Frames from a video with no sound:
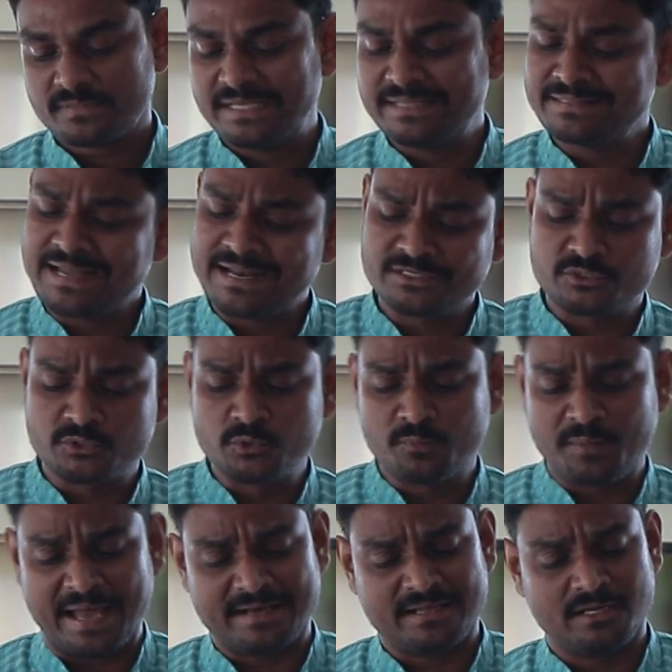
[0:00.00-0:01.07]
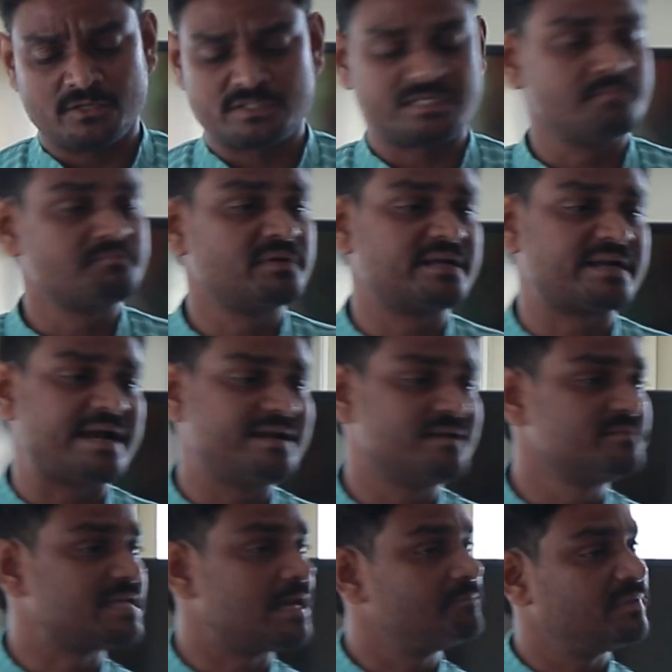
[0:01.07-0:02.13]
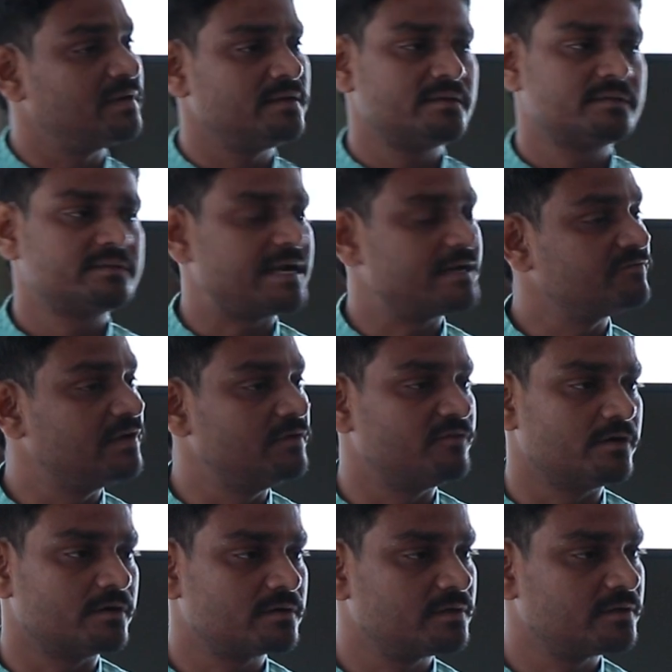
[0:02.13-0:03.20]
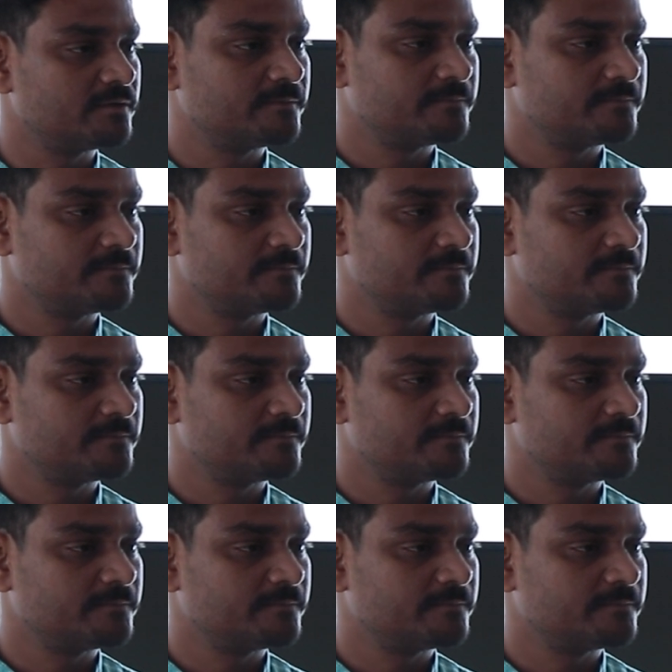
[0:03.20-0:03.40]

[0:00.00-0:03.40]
In that, true panel or simple random sample, that will work.